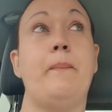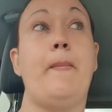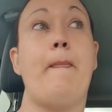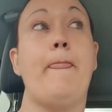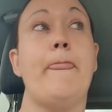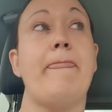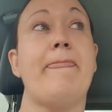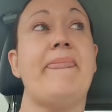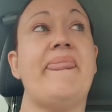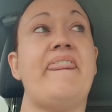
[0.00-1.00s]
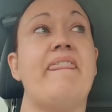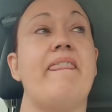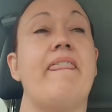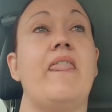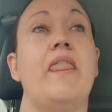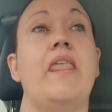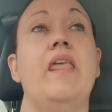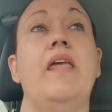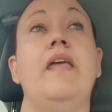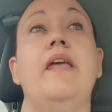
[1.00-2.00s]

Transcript: (no one is talking)